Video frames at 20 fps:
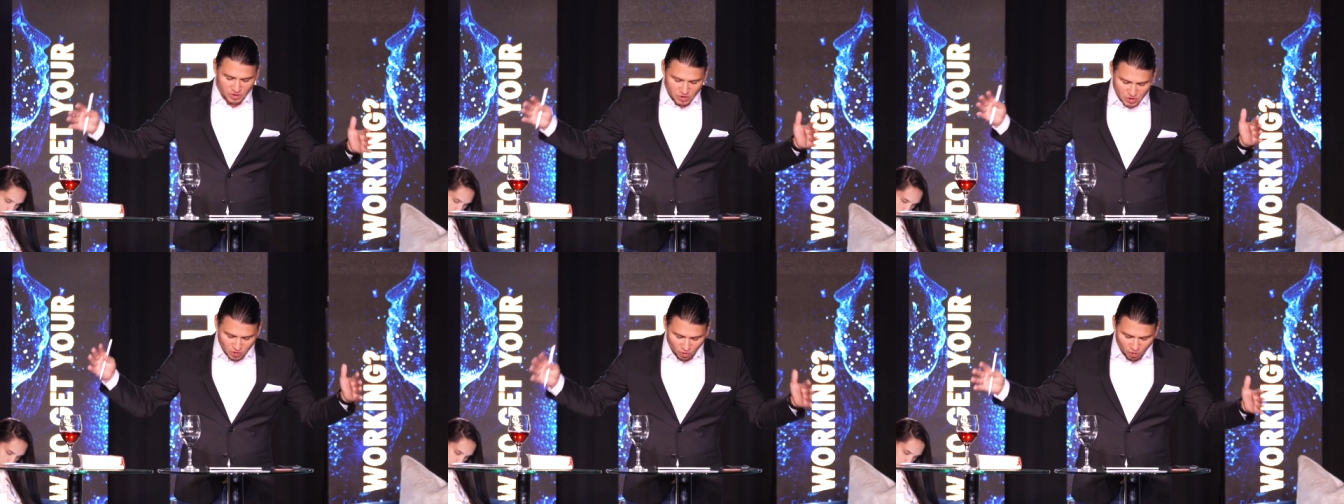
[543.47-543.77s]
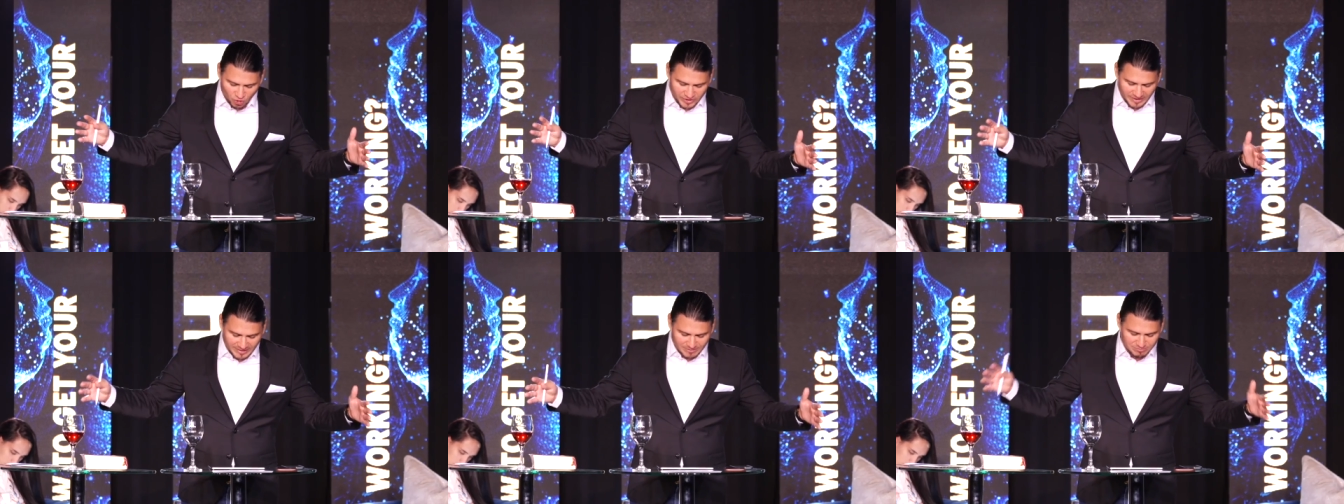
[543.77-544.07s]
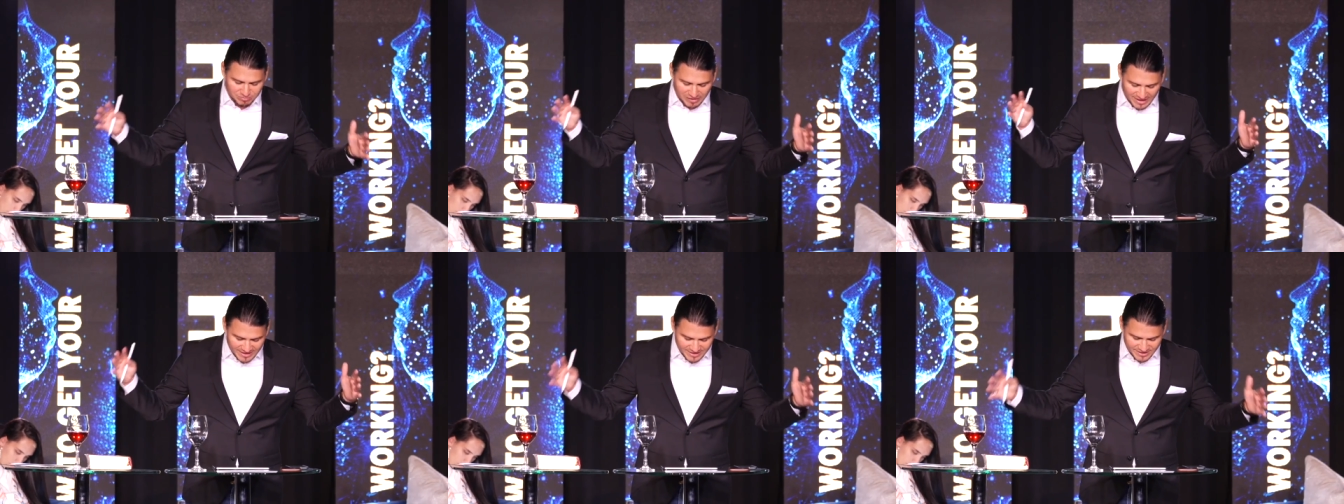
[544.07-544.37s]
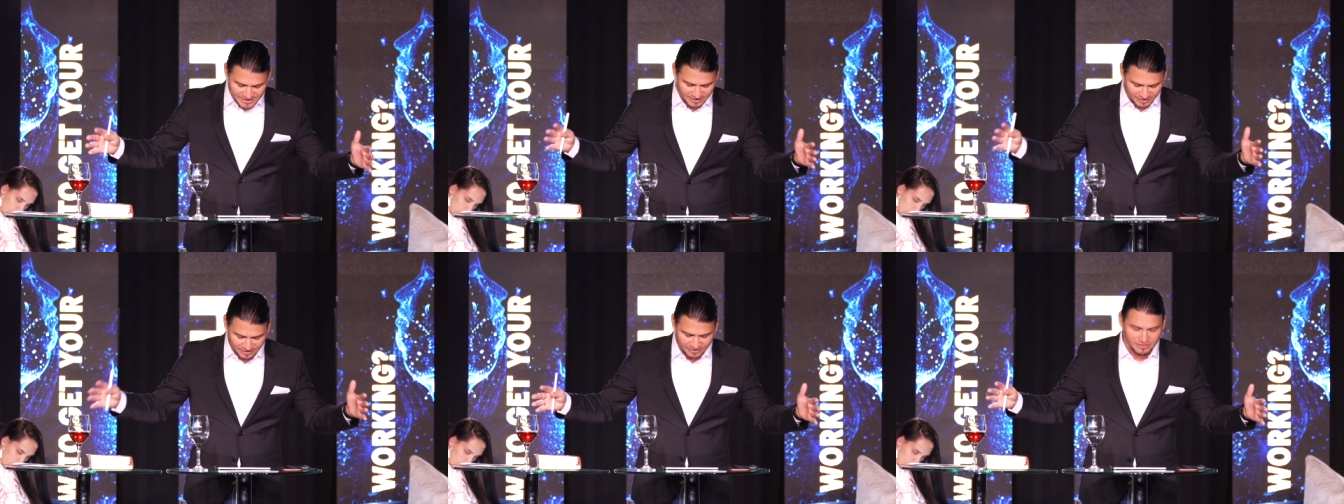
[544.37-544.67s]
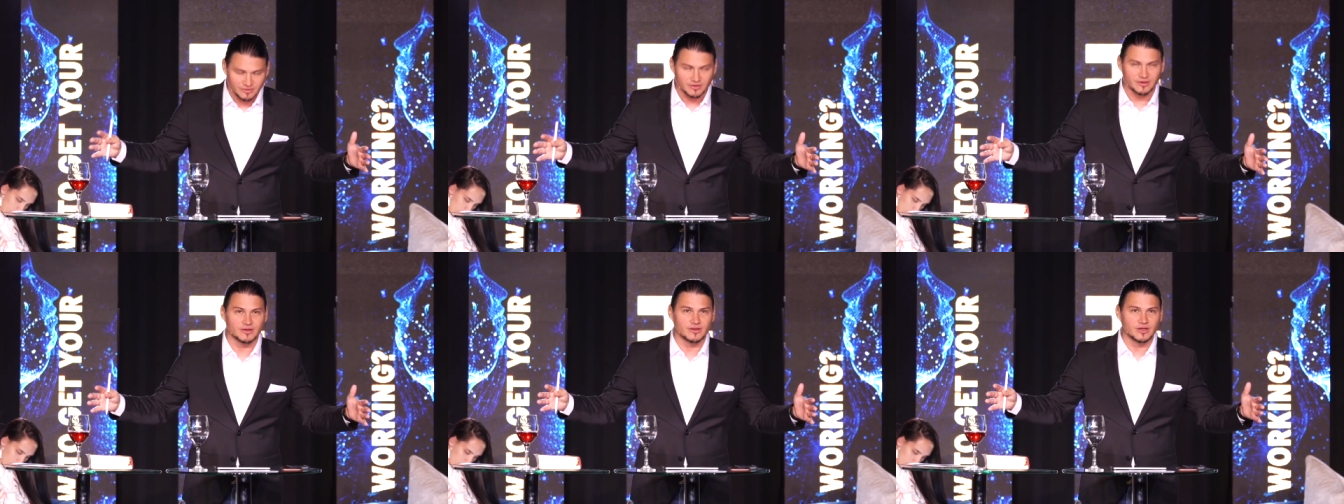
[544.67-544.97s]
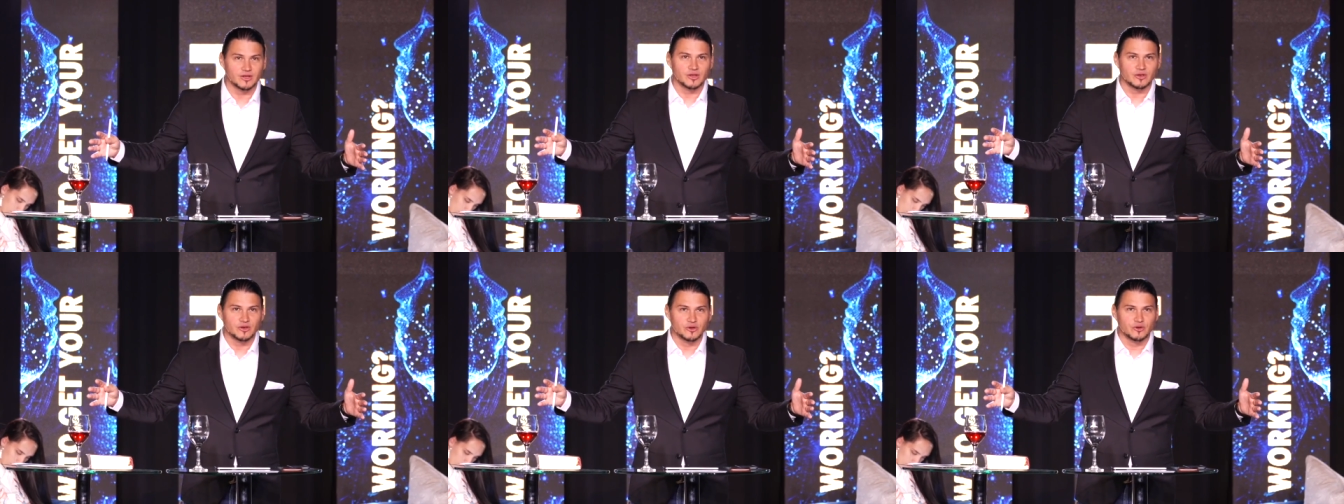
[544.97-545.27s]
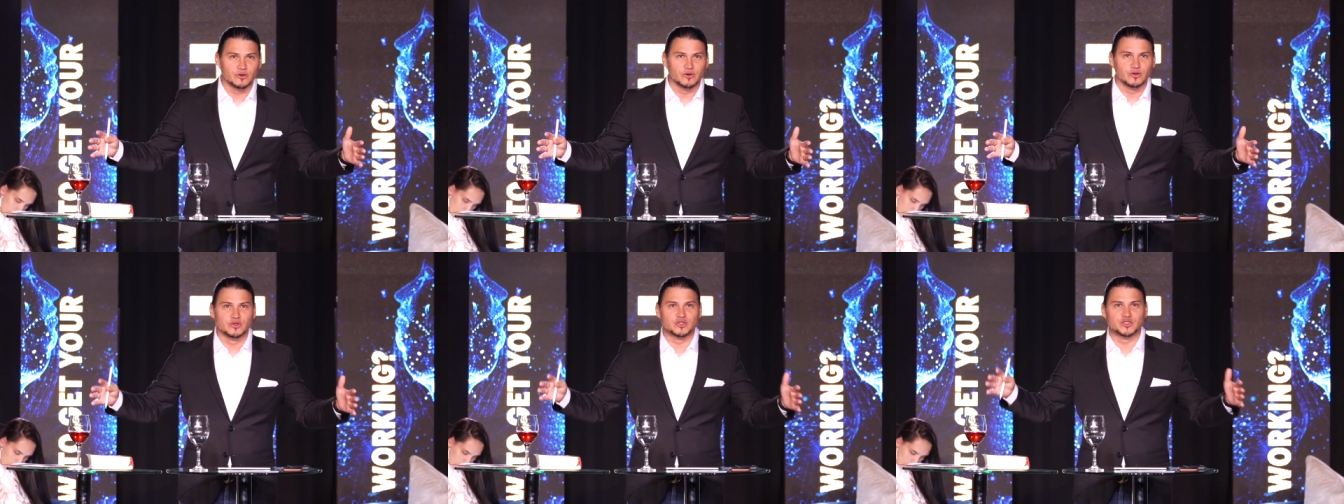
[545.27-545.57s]
talking blessing
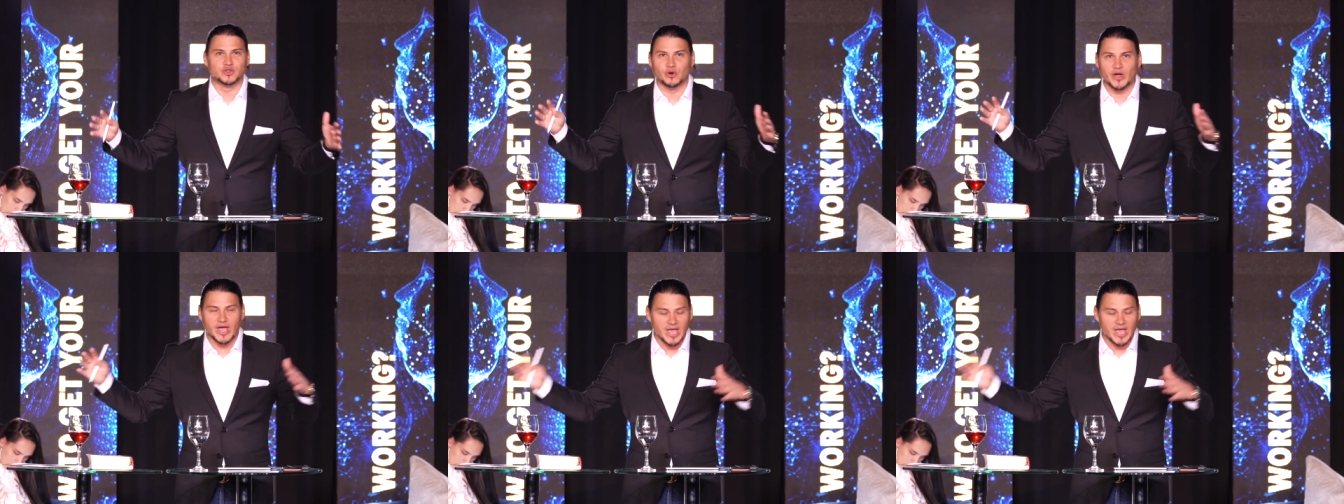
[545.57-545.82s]
to